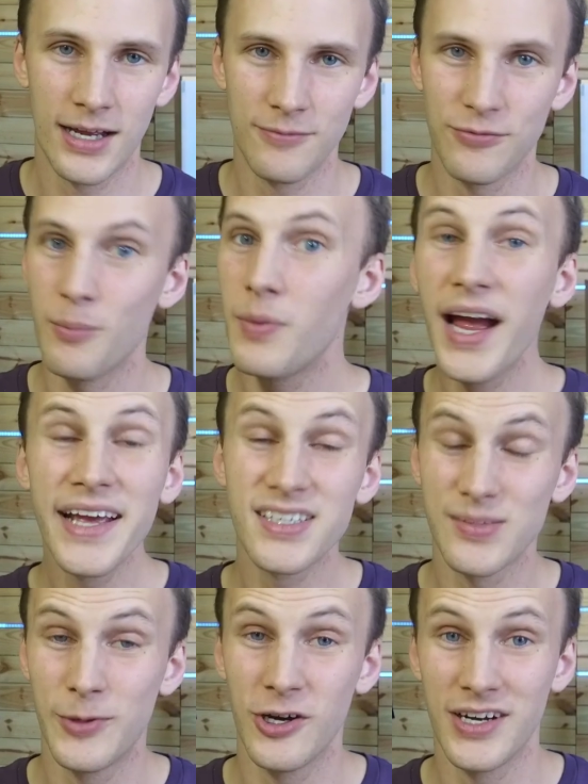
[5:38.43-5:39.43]
from my
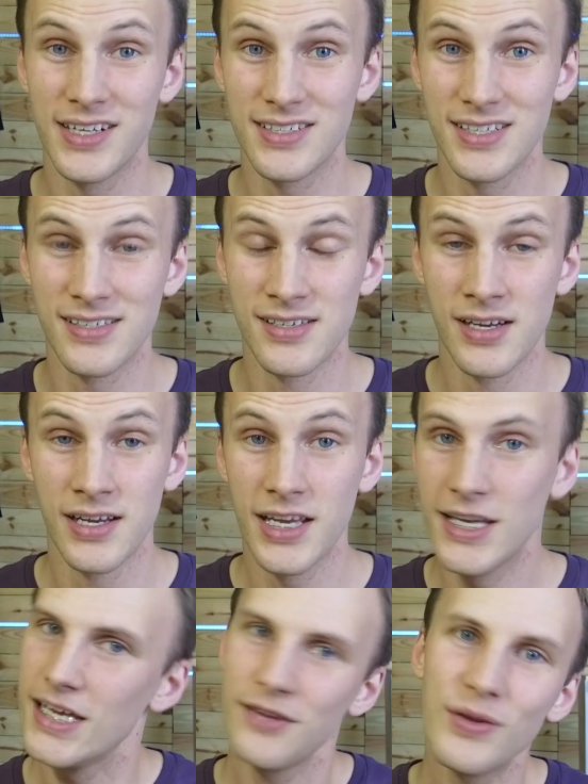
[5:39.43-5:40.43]
experience is,
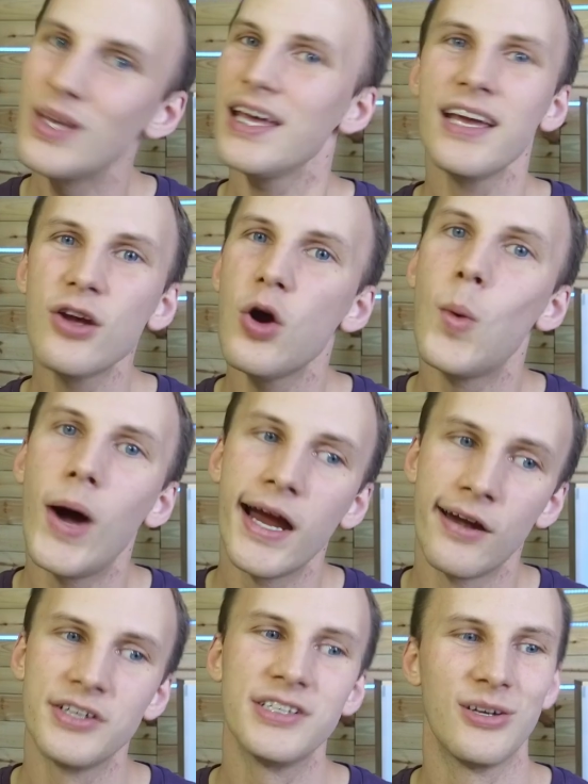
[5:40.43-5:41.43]
if you can go
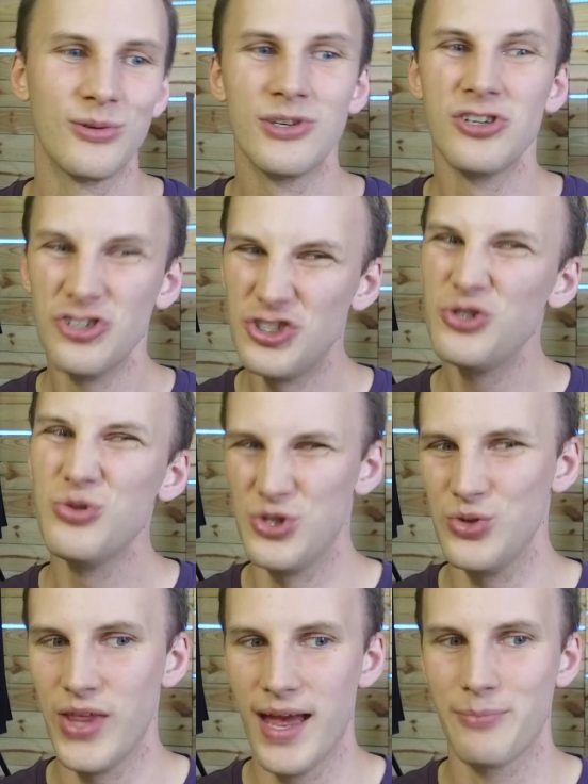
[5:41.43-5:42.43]
wired, you know,
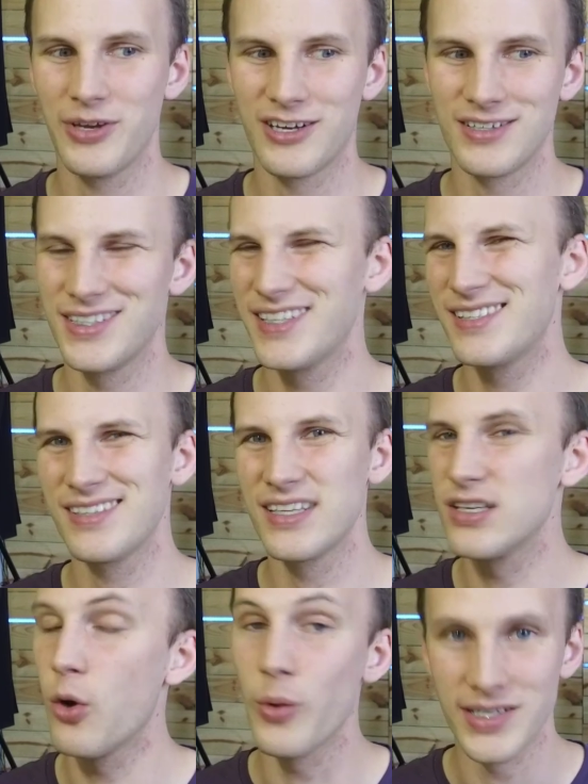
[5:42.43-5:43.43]
do that, because
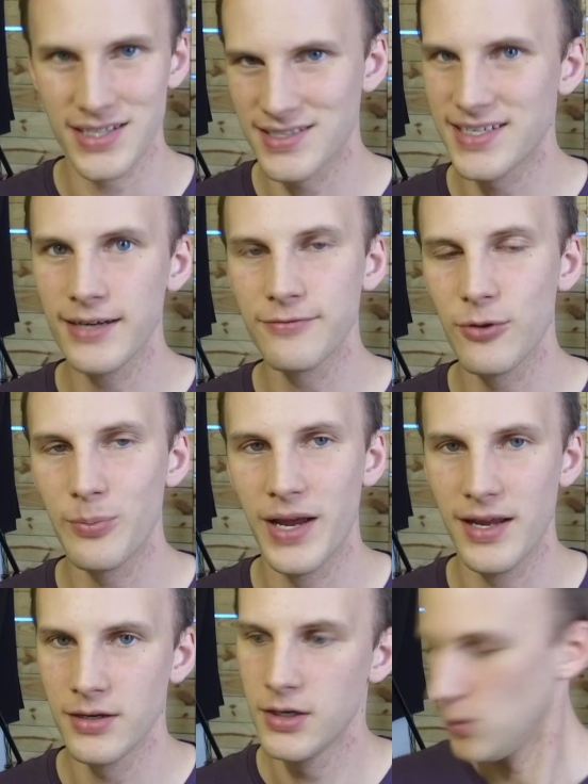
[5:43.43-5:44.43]
it's always a safer
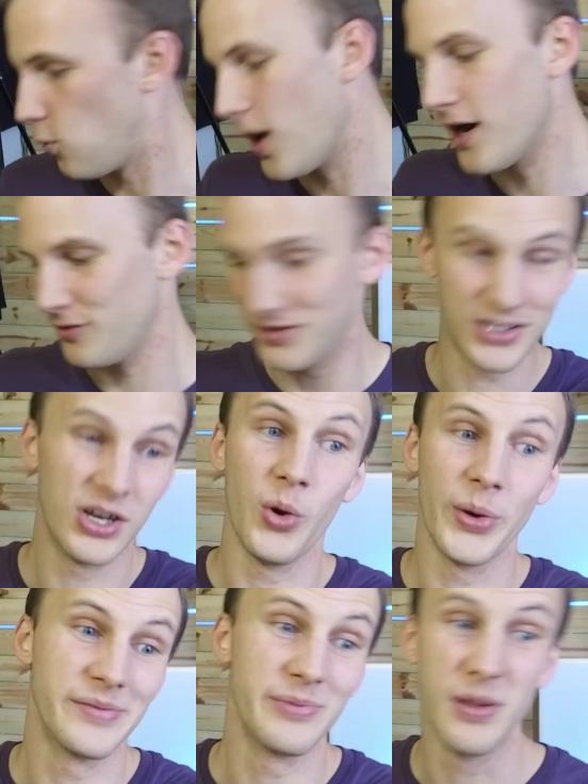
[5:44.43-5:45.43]
bet. Wireless could
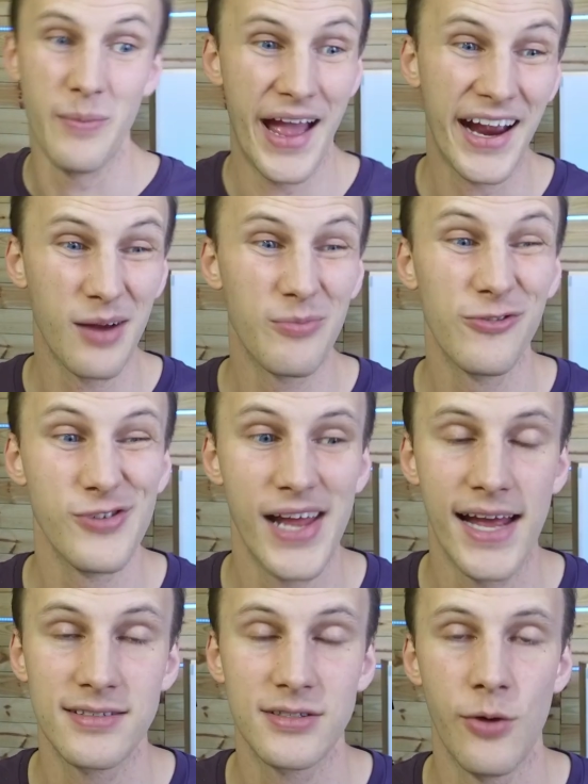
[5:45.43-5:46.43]
always be the backup for
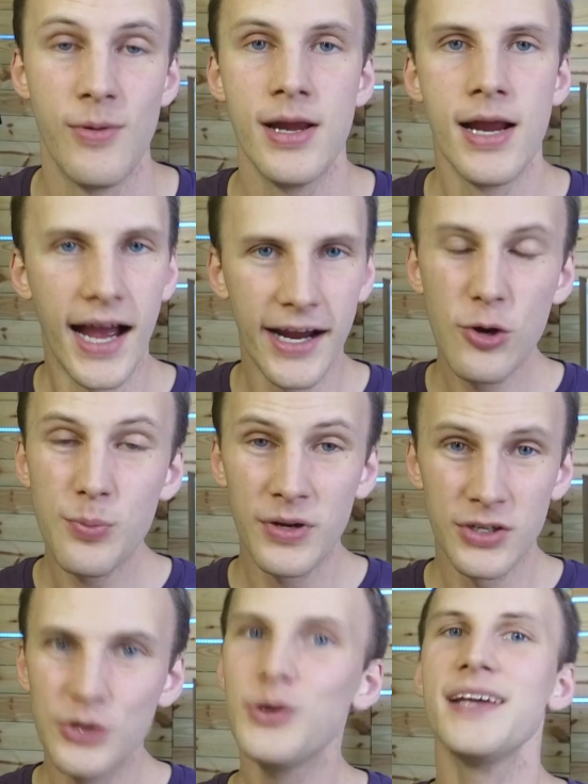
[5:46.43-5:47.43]
that. So I hope
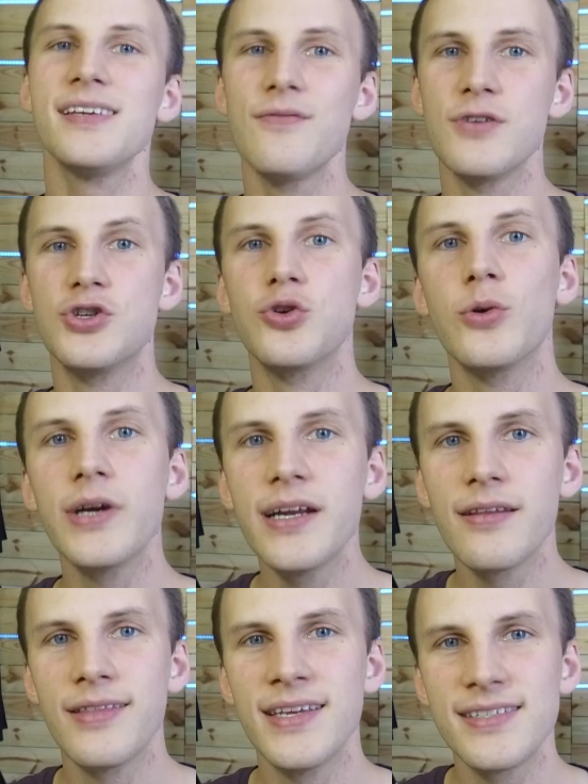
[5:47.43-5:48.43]
you guys have enjoyed
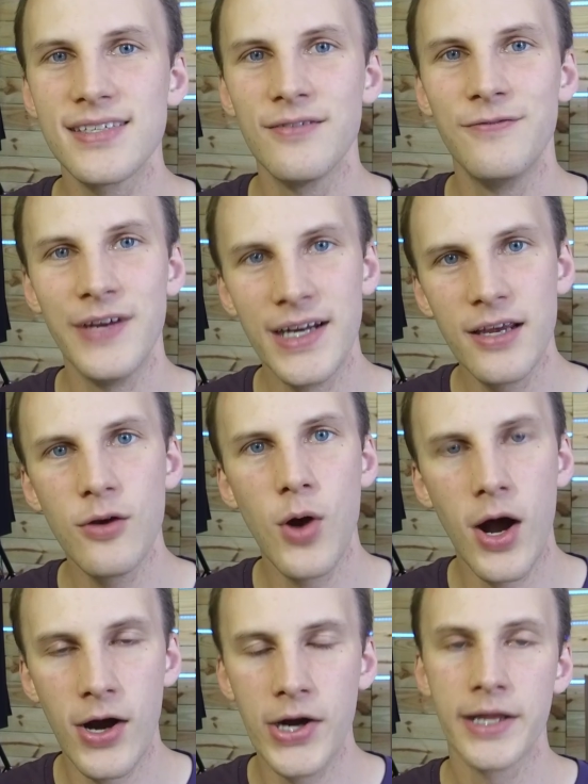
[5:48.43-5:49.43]
this video
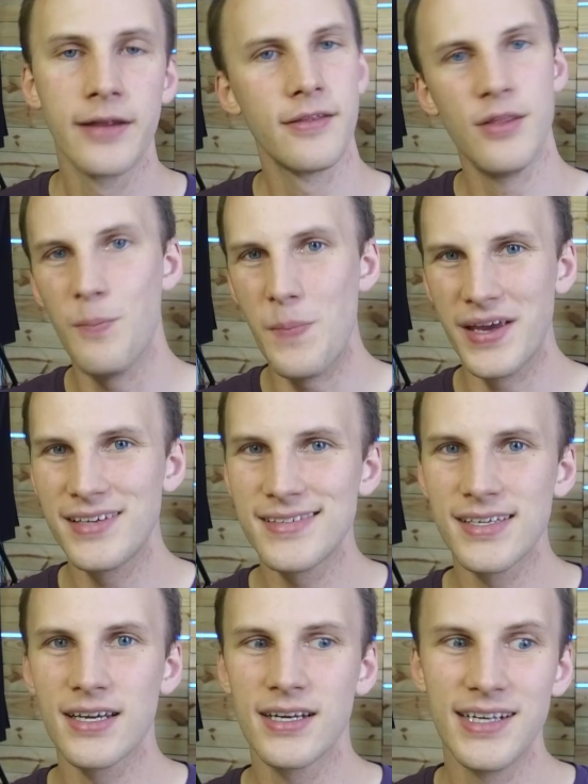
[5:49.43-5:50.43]
on the
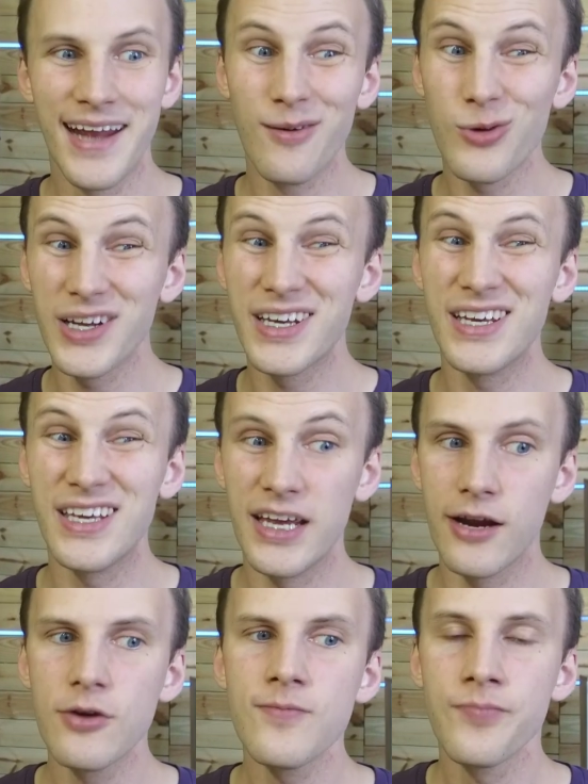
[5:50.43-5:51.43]
basic networking
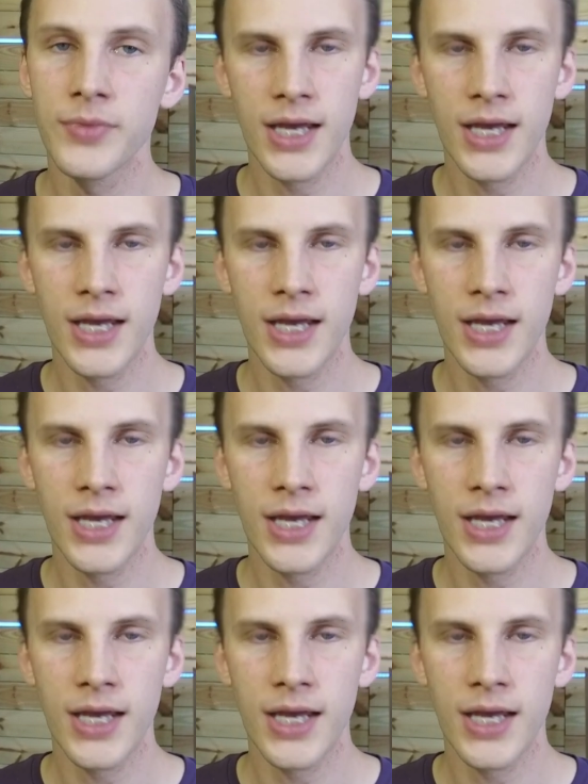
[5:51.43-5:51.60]
gear.